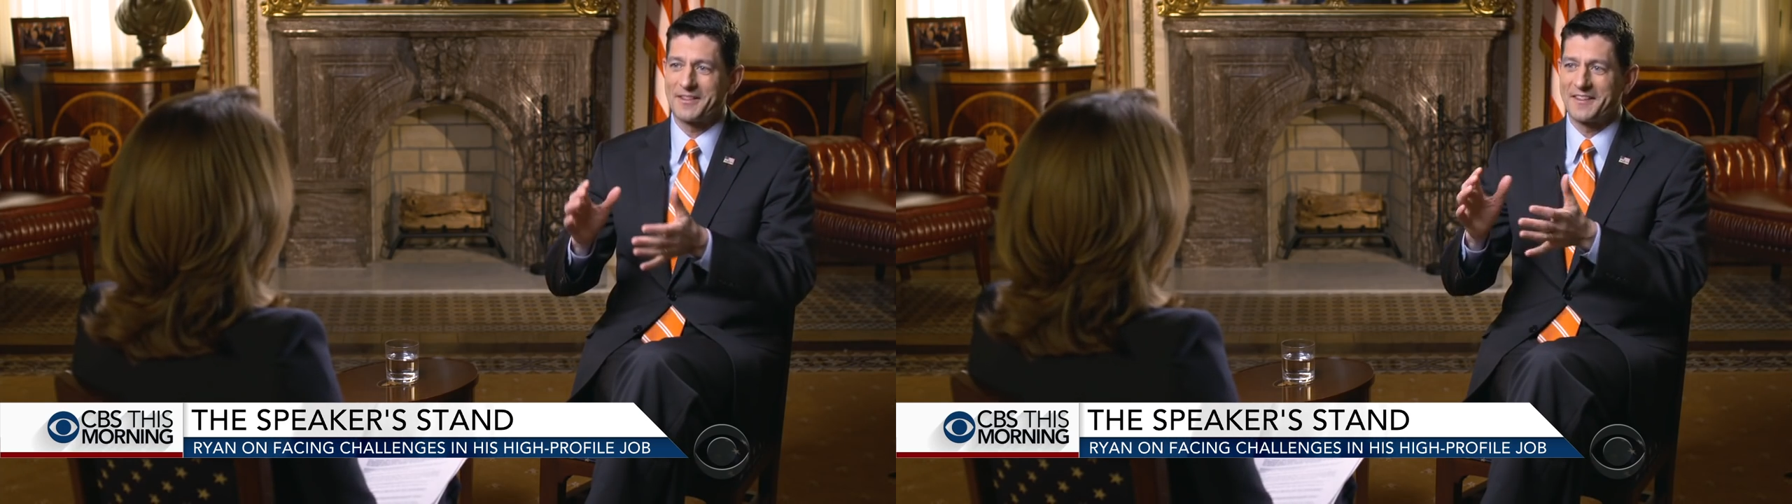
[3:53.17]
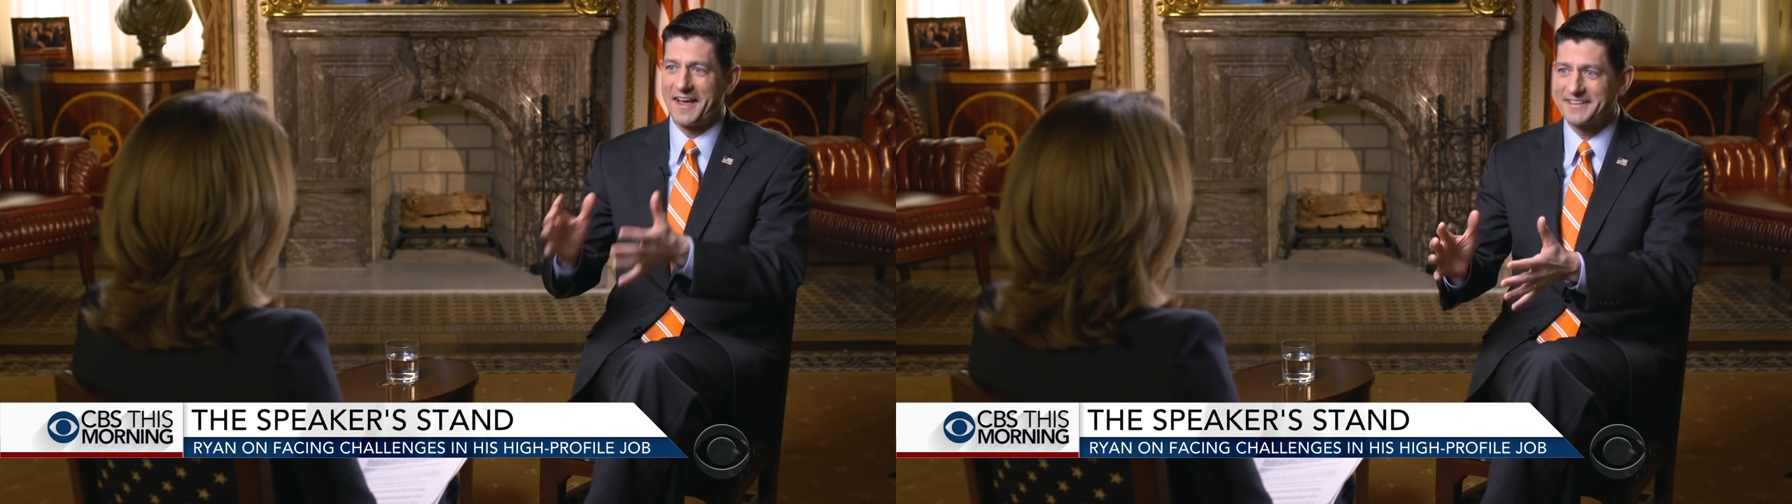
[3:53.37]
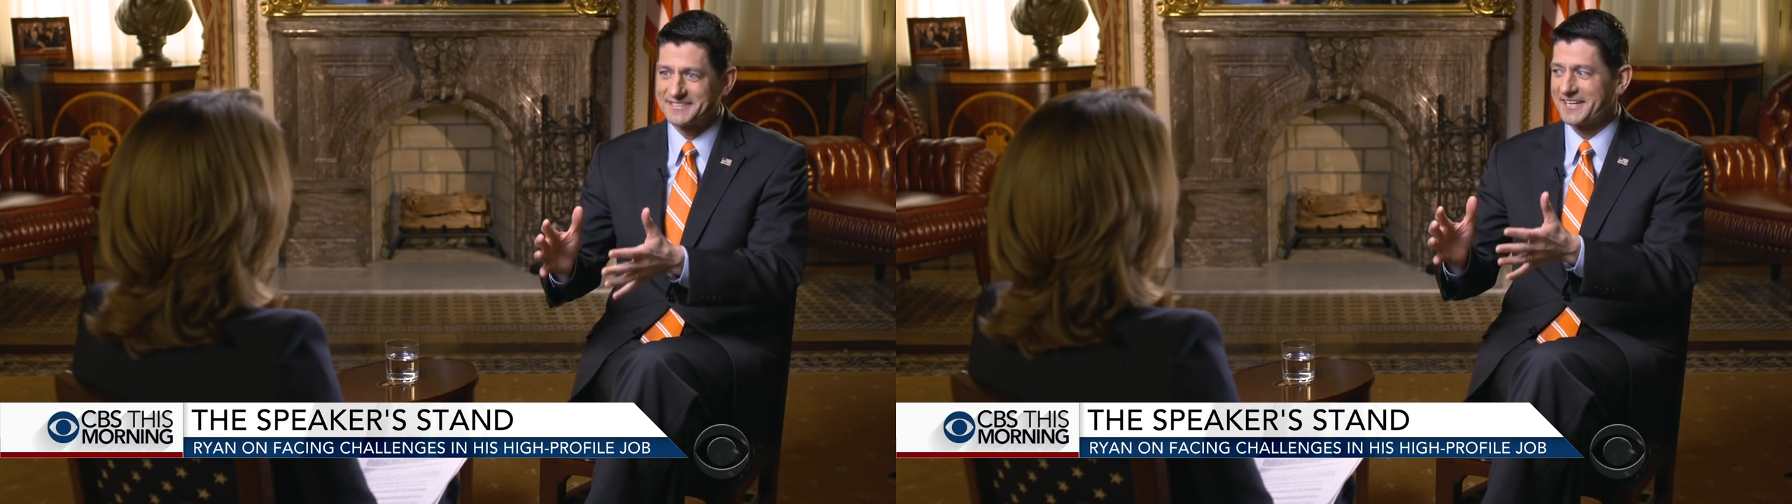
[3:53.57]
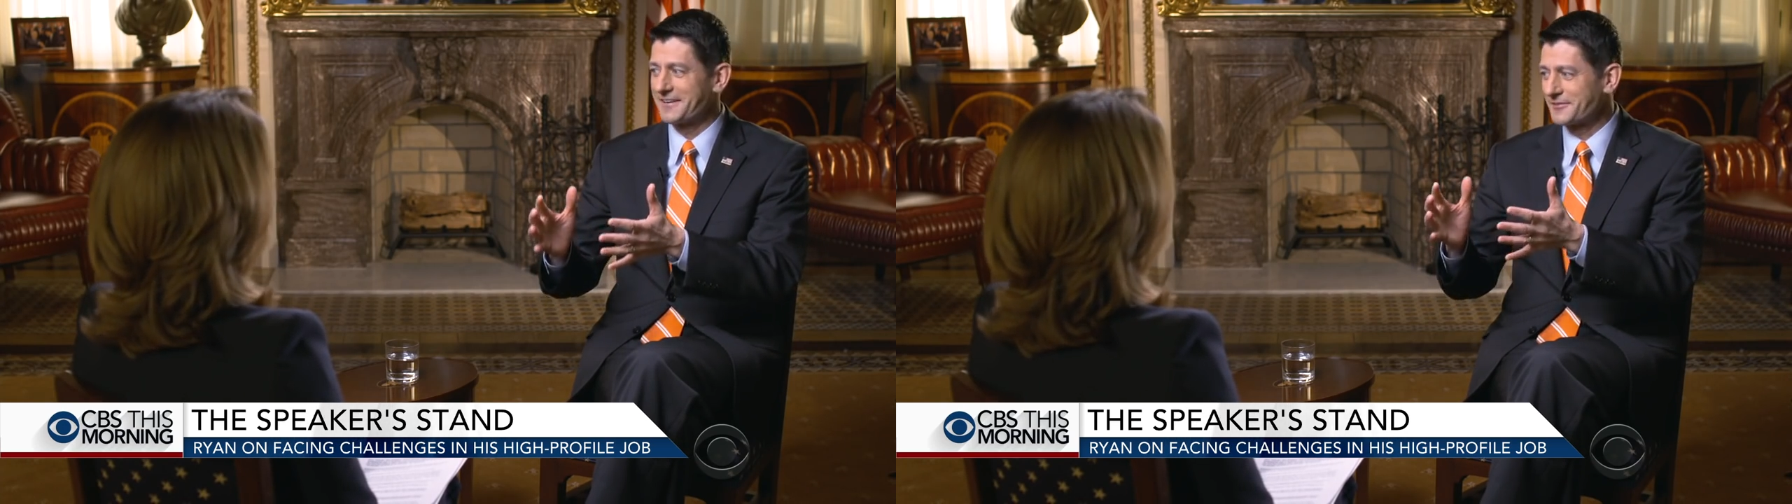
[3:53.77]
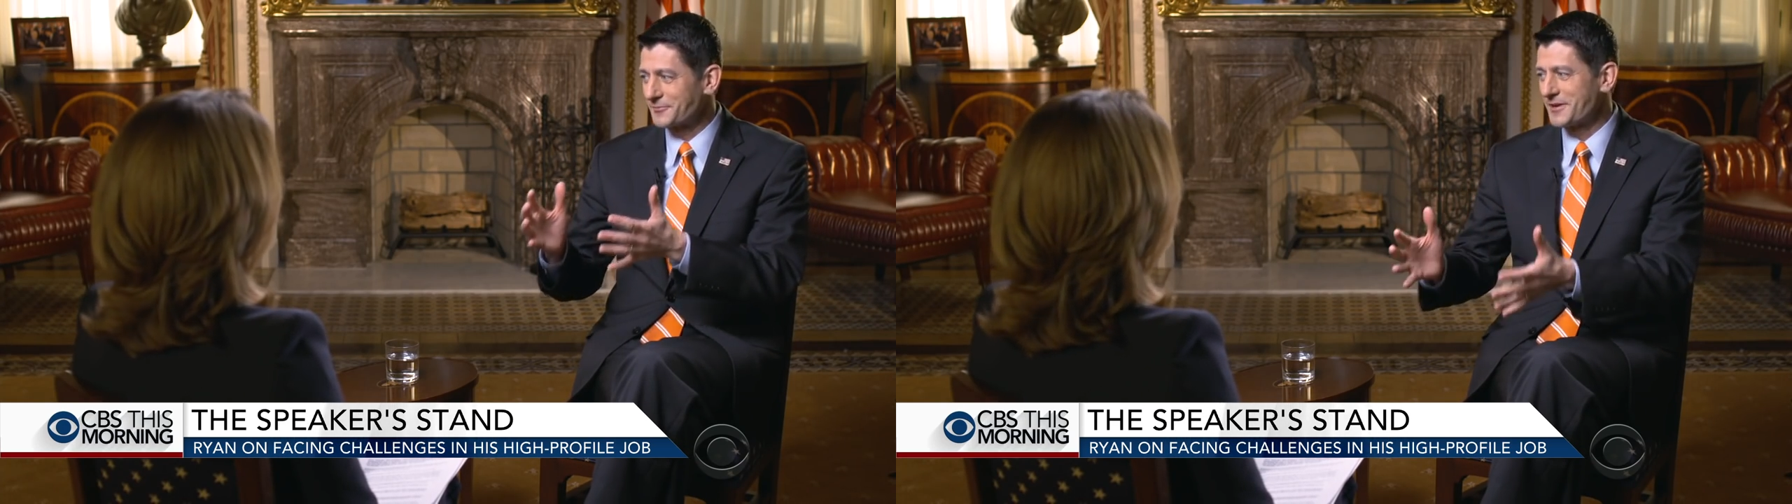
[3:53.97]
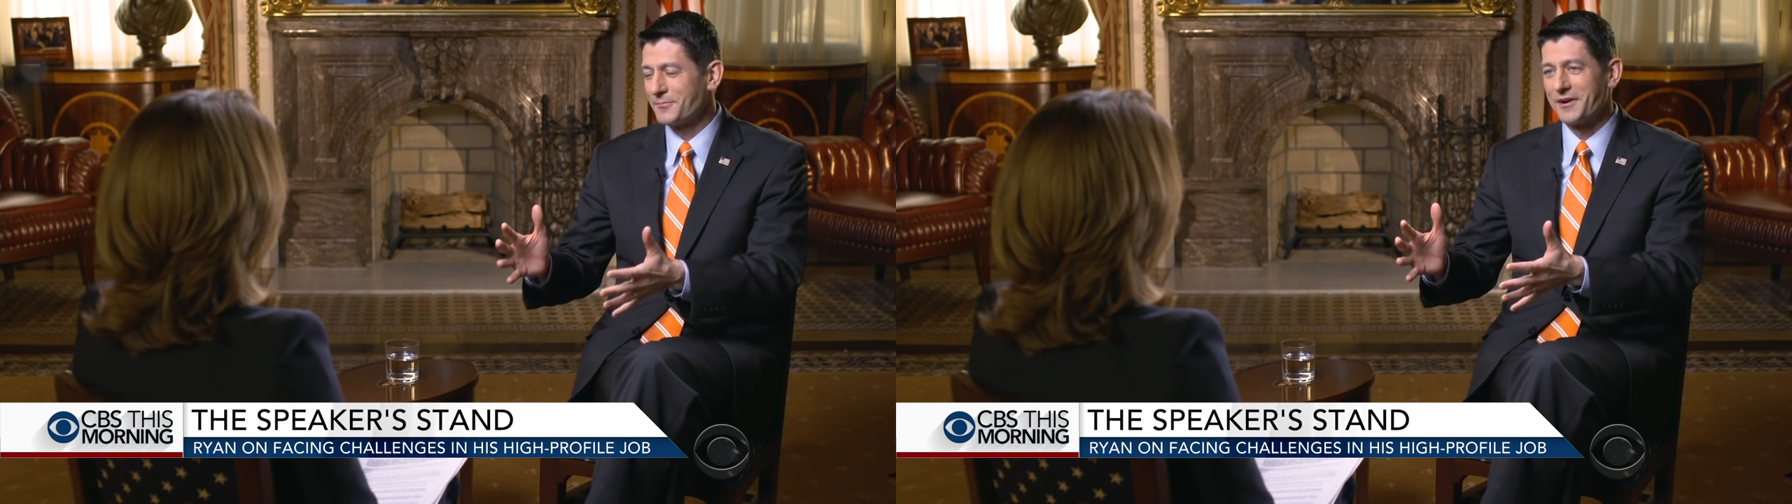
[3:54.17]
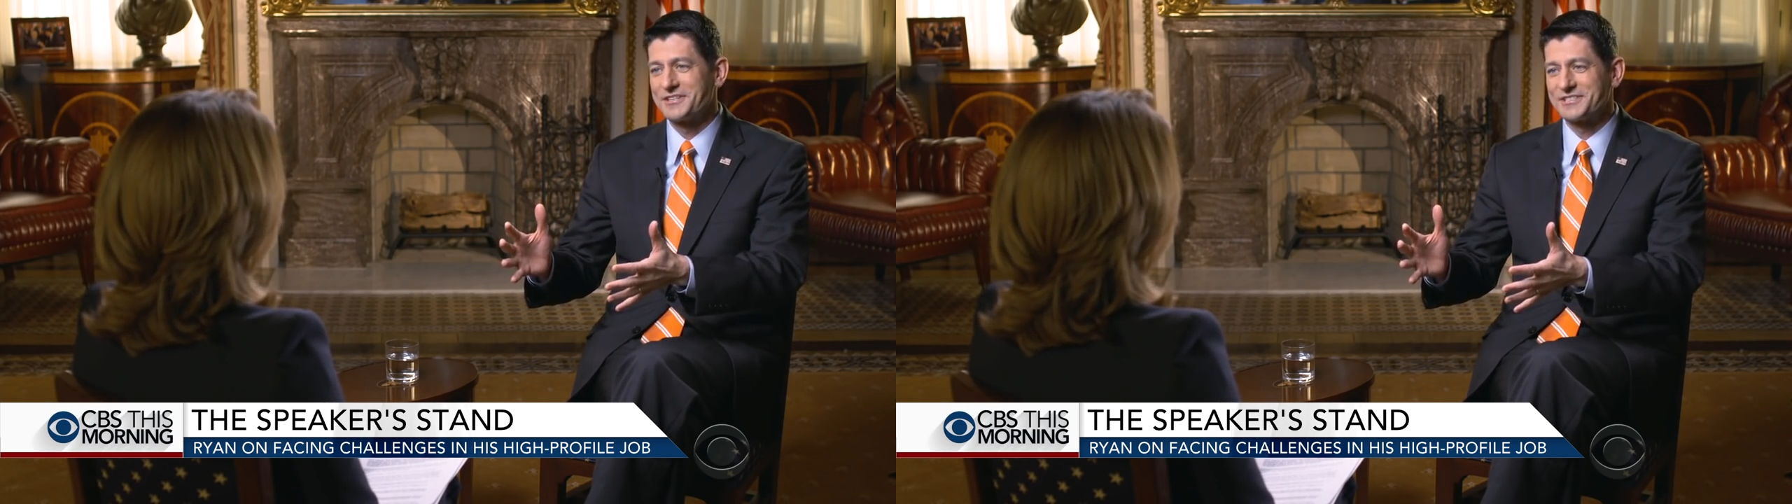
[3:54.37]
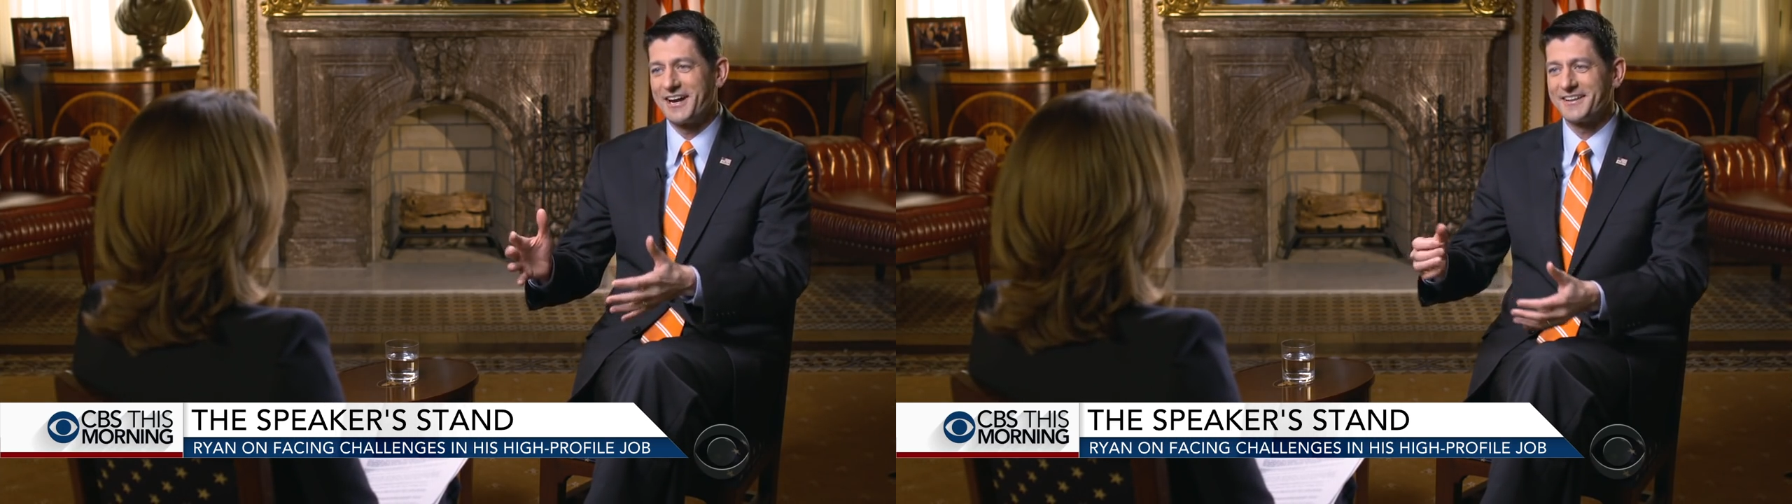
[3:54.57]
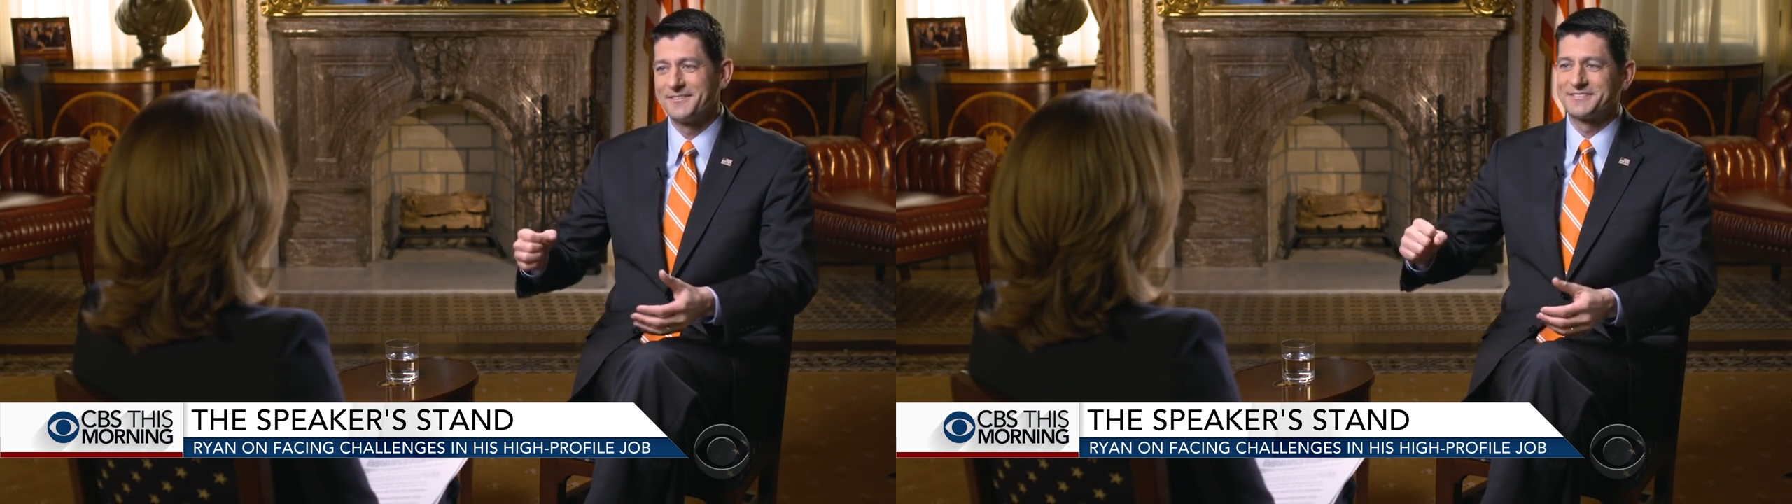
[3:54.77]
with a last-second three-point shot.